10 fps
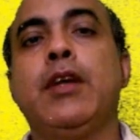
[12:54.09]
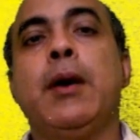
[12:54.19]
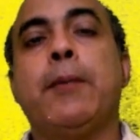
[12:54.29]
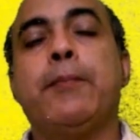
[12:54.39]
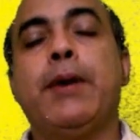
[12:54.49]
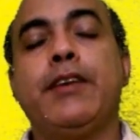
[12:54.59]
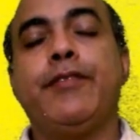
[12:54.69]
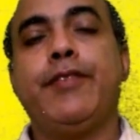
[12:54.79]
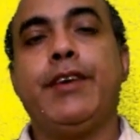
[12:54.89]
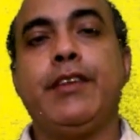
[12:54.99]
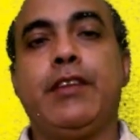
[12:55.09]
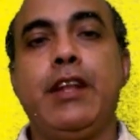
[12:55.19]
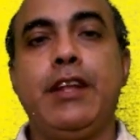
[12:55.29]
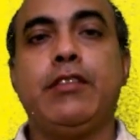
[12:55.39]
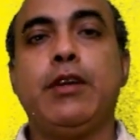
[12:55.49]
But if it is
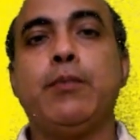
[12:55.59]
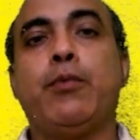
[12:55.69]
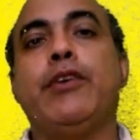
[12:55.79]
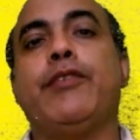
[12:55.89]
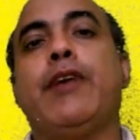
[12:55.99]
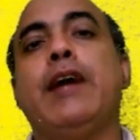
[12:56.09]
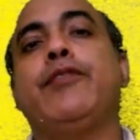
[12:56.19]
less than 0.5,